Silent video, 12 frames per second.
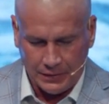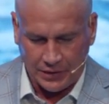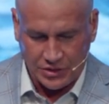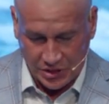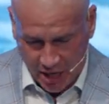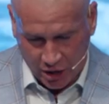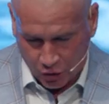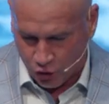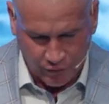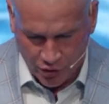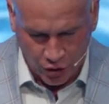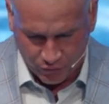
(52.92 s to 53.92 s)
It's there
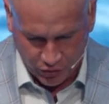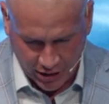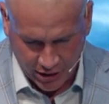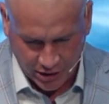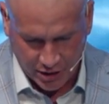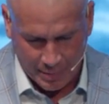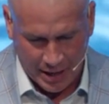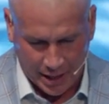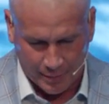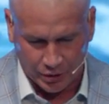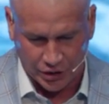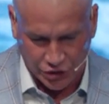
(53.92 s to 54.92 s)
over and over again in the Bible.